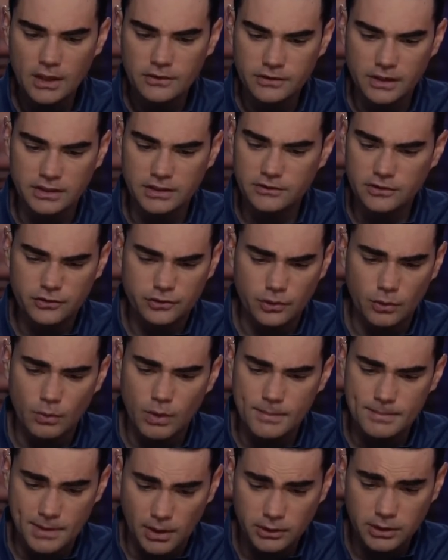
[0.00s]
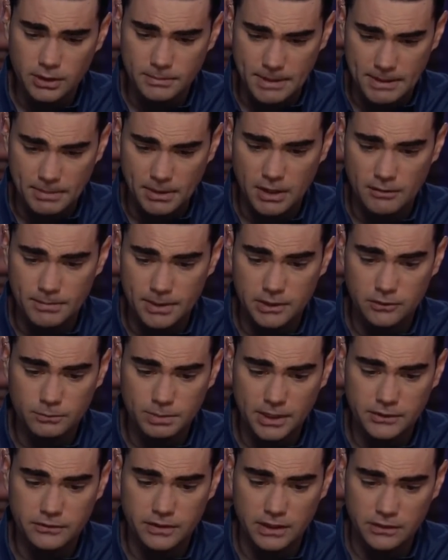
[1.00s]
said an additional 1 million people have been
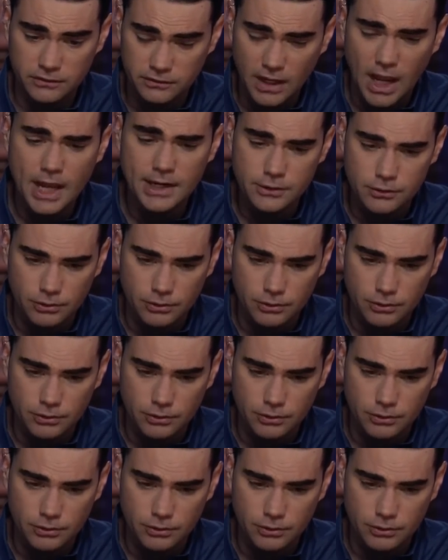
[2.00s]
displaced inside